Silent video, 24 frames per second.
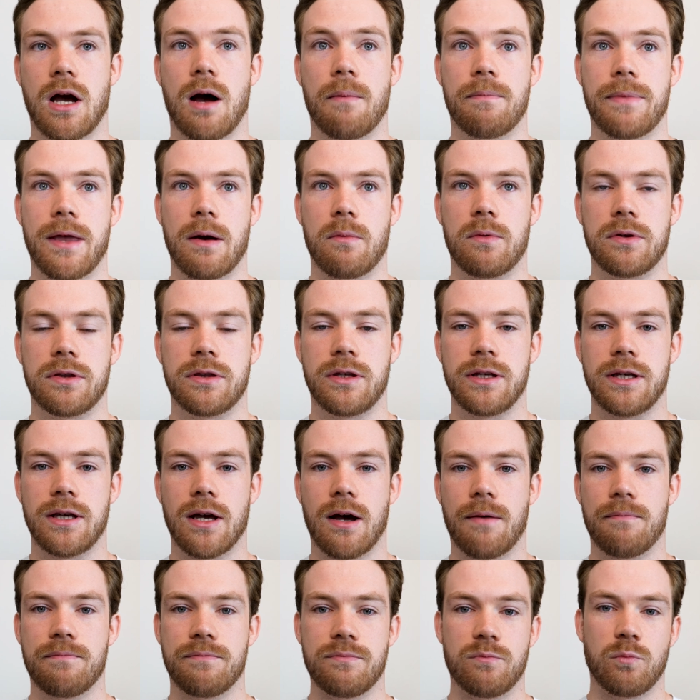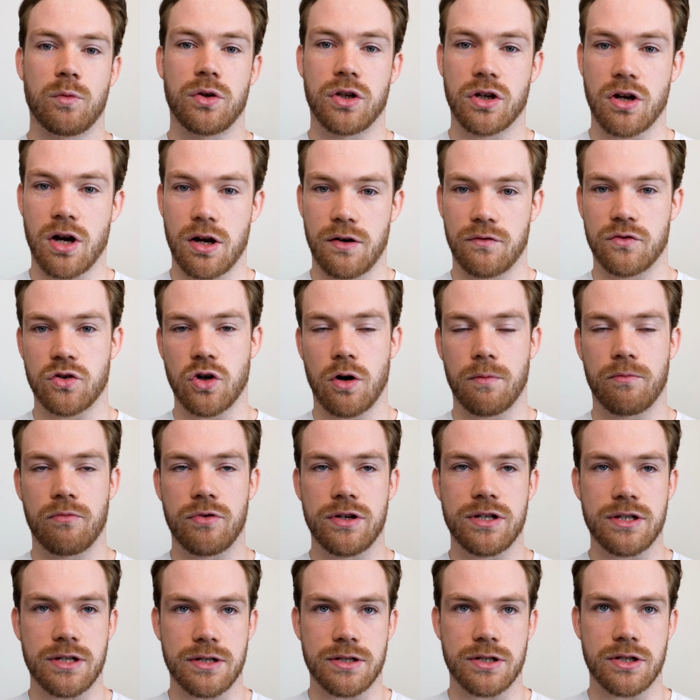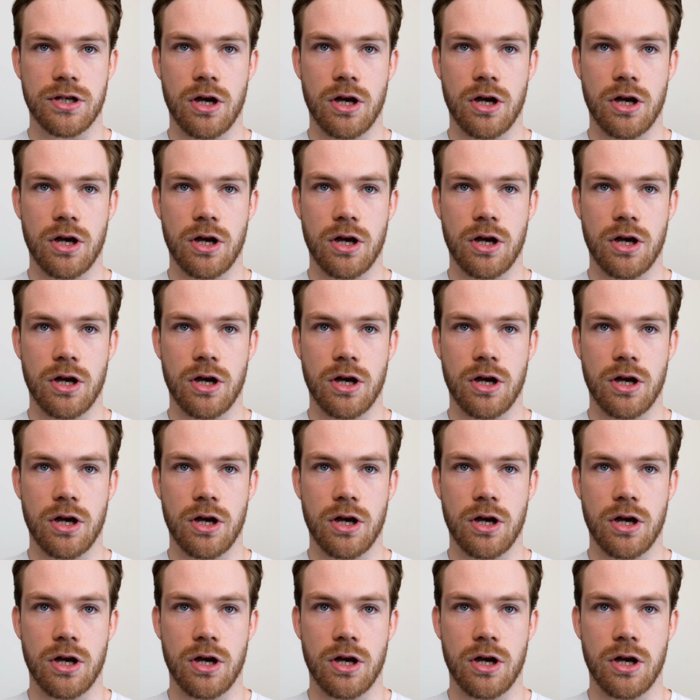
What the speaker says: up there with the kind of top reasons.